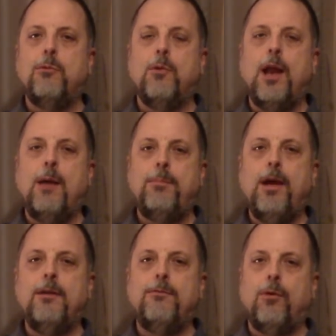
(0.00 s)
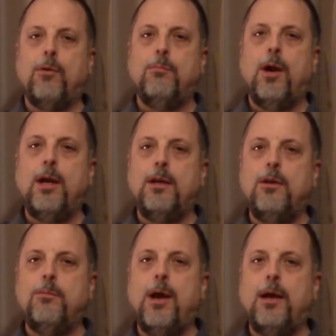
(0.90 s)
what I paid for them brand
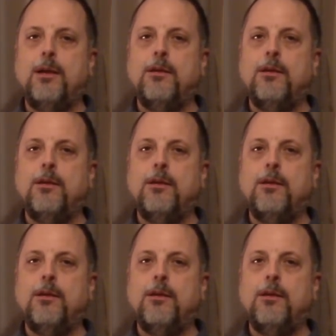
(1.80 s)
new back in